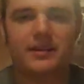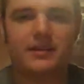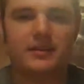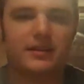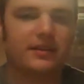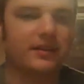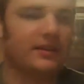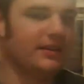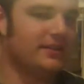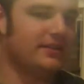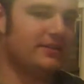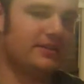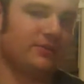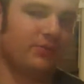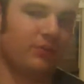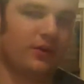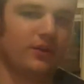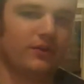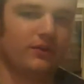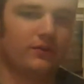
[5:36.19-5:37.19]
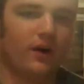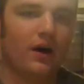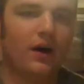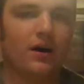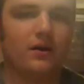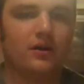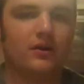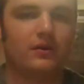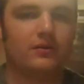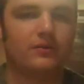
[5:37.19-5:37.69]
the yeast would
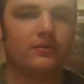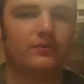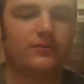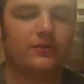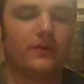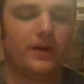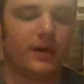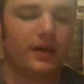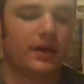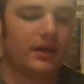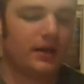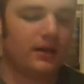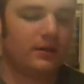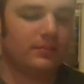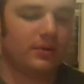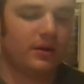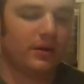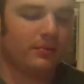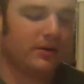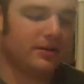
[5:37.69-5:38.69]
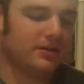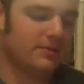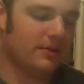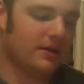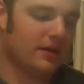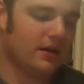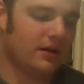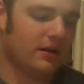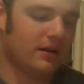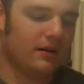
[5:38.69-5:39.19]
evolve and pretty much
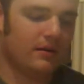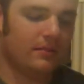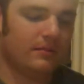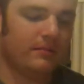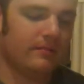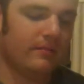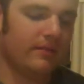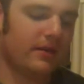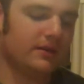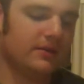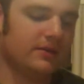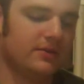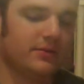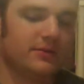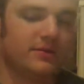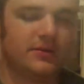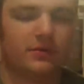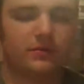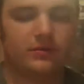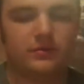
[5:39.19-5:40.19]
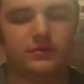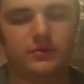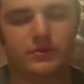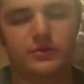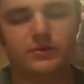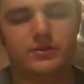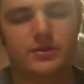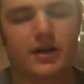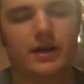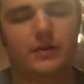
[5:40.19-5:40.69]
become into its own
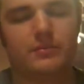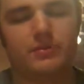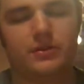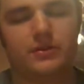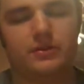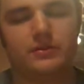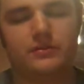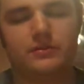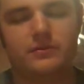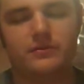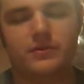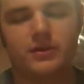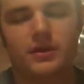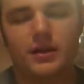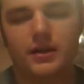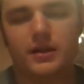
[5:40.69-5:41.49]
new type of